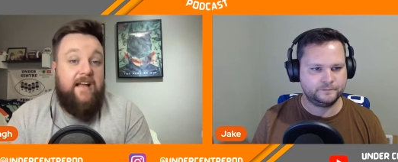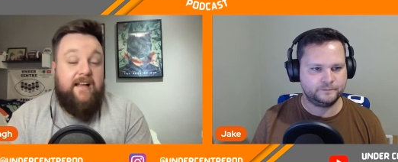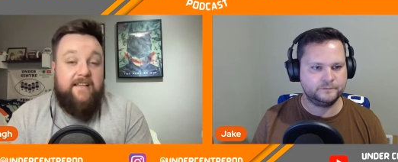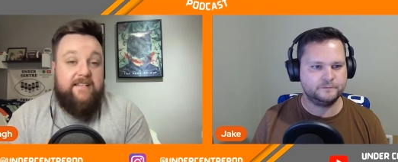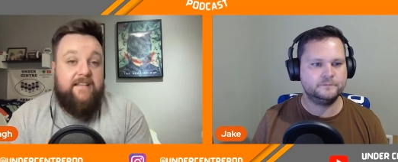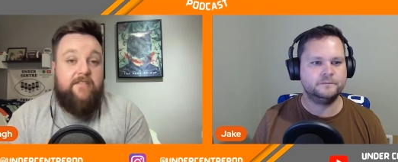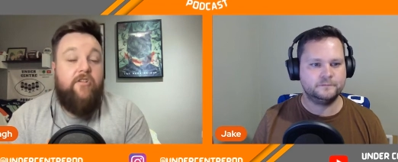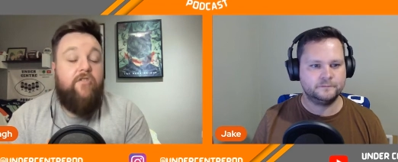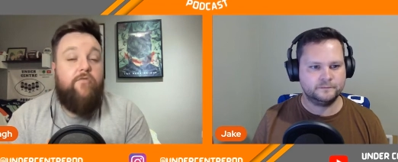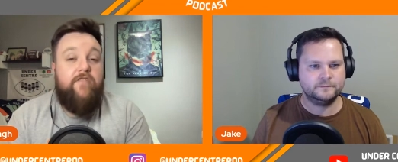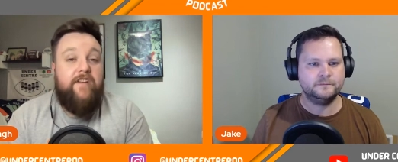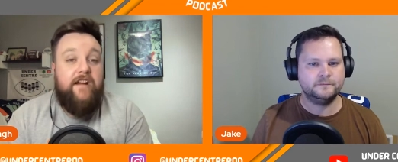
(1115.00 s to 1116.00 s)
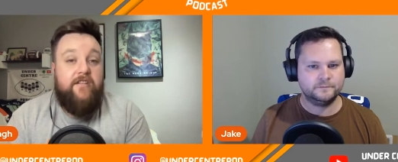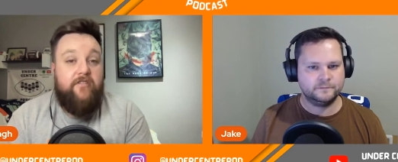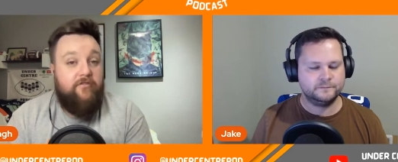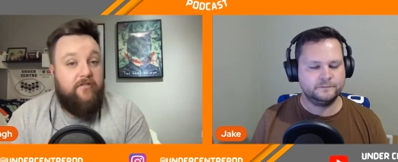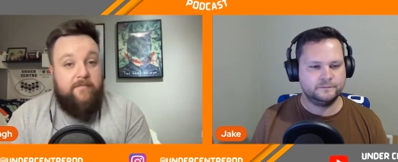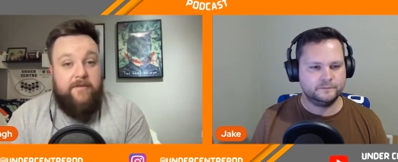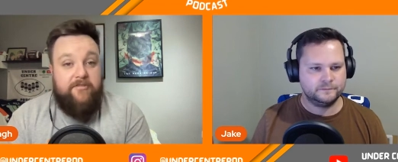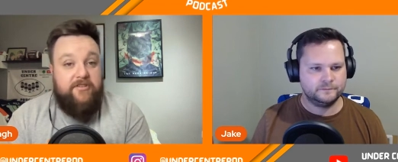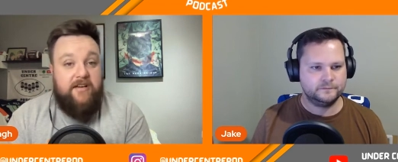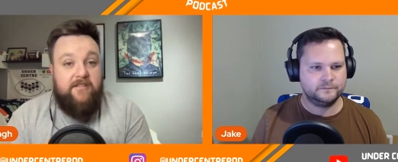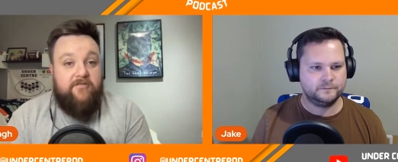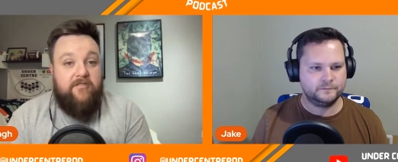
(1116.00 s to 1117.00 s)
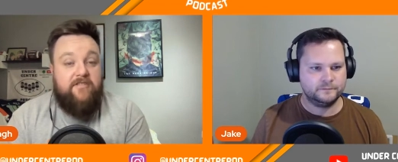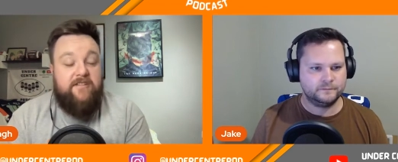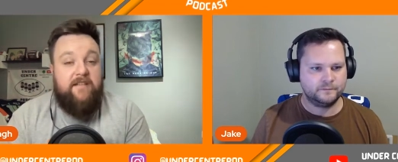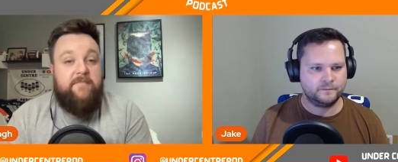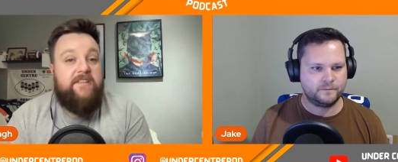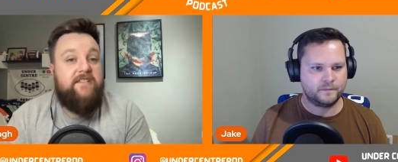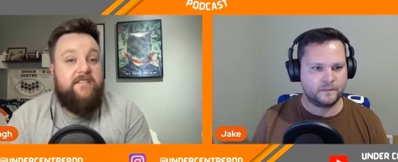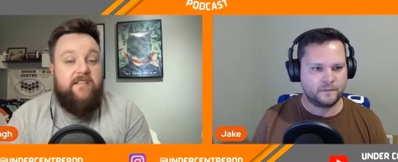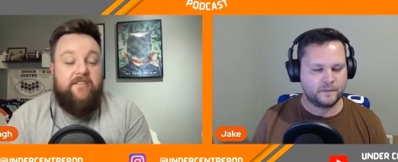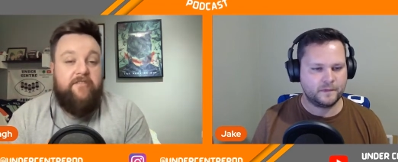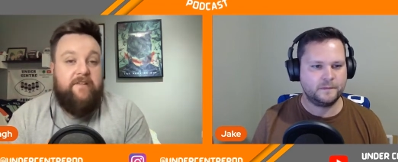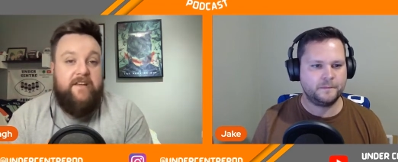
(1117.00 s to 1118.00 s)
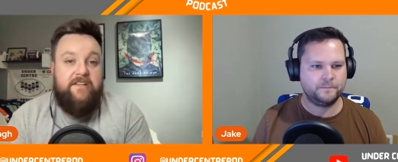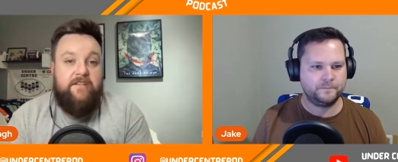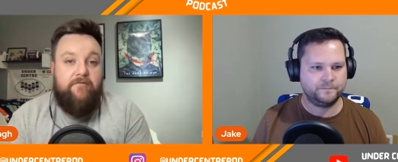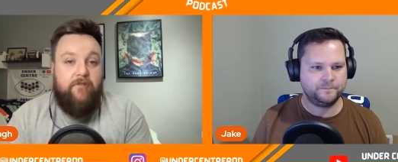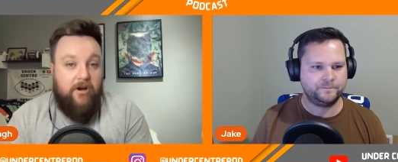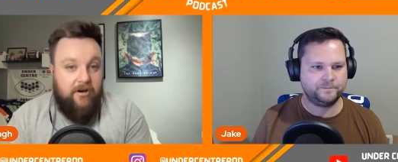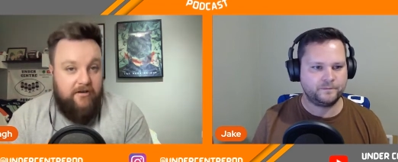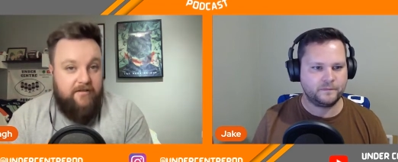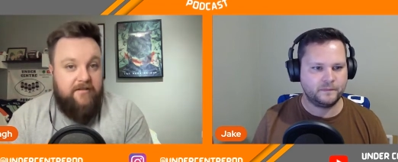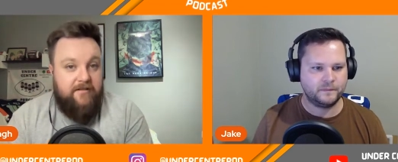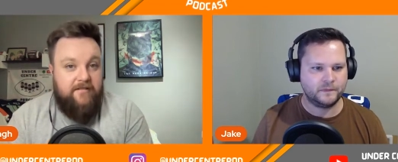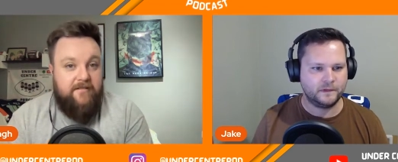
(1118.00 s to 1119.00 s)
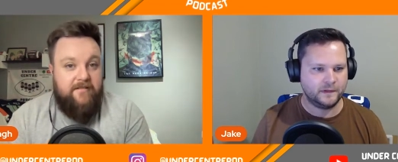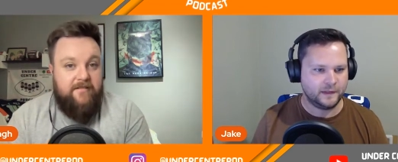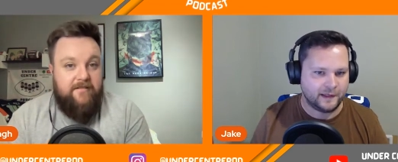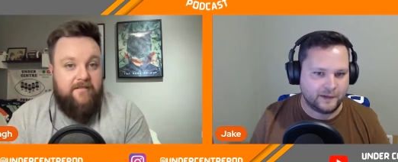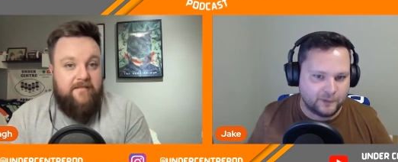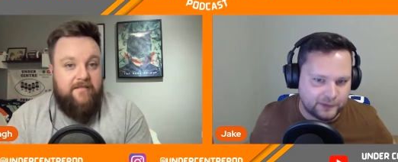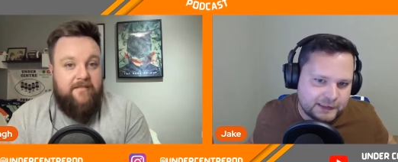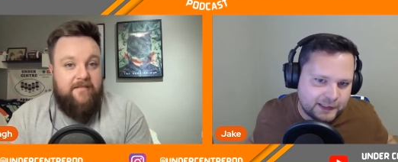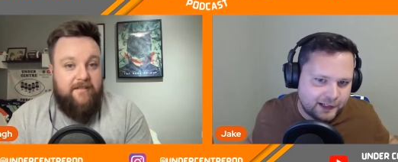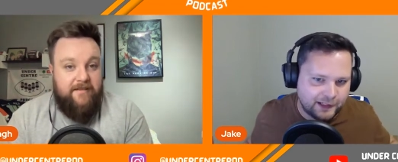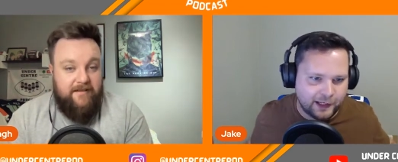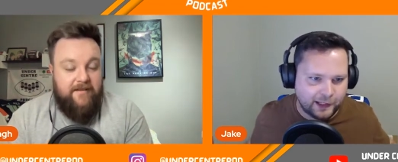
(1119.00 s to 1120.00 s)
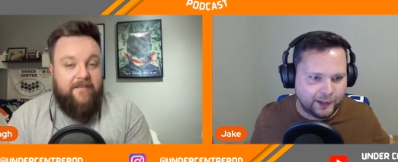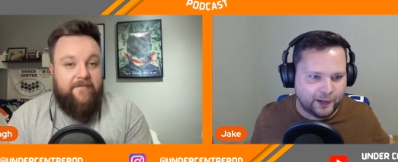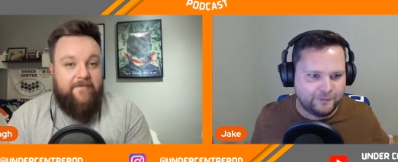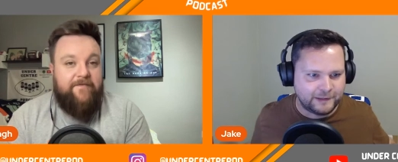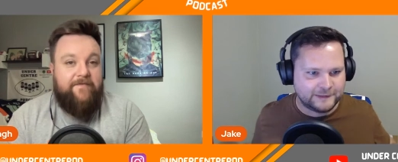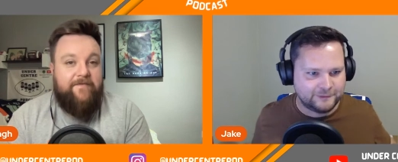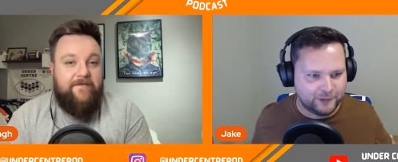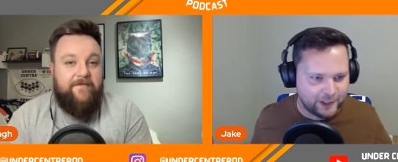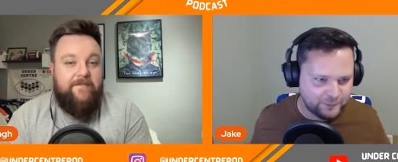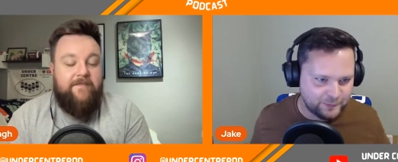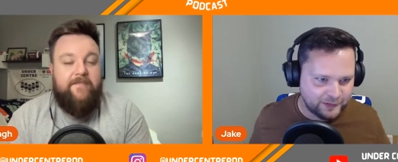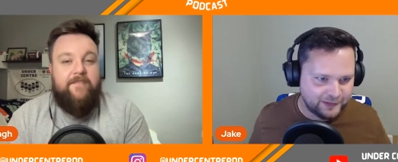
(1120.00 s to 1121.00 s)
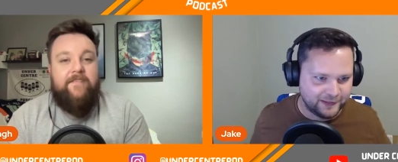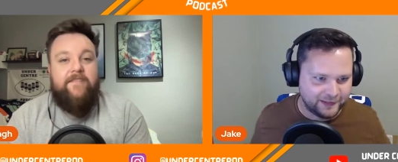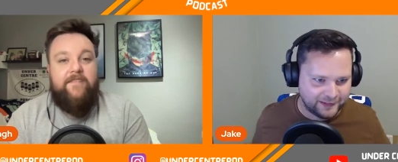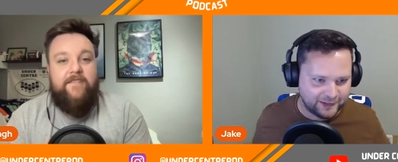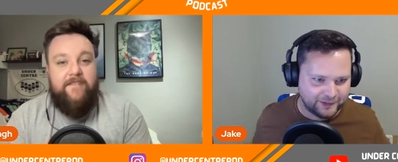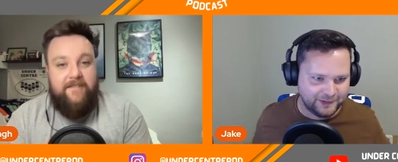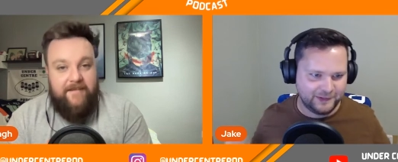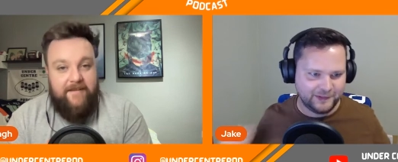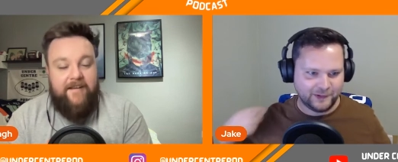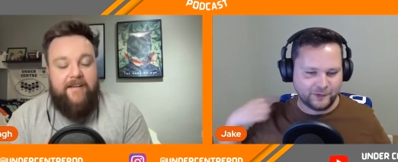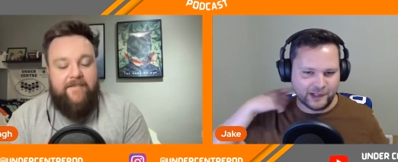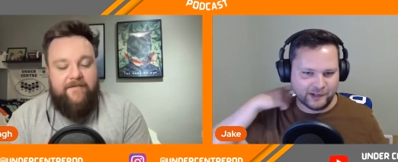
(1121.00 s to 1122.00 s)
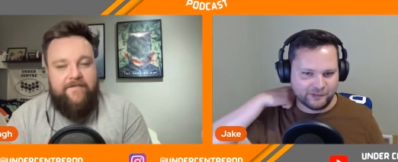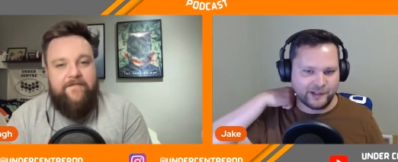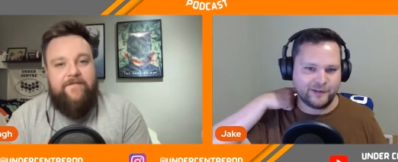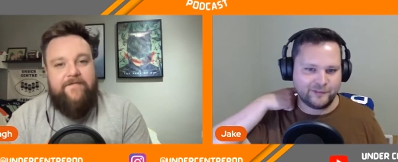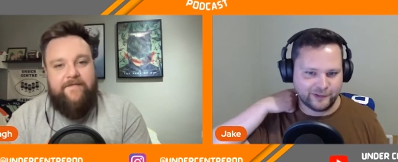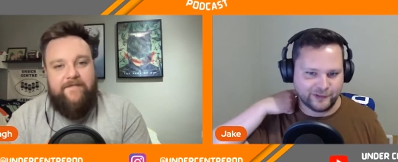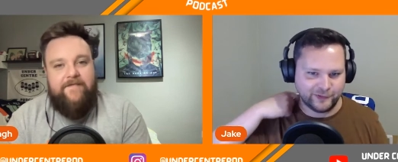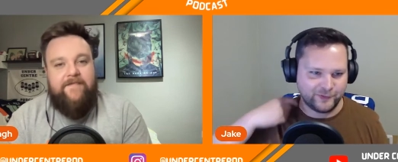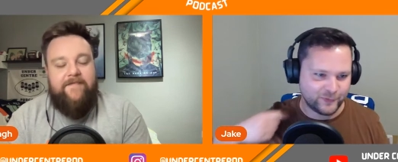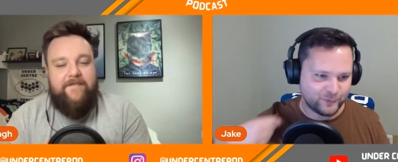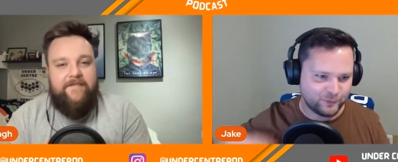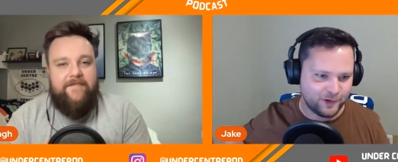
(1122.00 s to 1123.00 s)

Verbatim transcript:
Speaker 1: unless think. we've heard nothing about Charles Cross, so that means he's not doing anything wrong.
Speaker 2: Yeah, a, yeah, an offensive lineman, you, like you, you yeah. only ever hear if they're doing something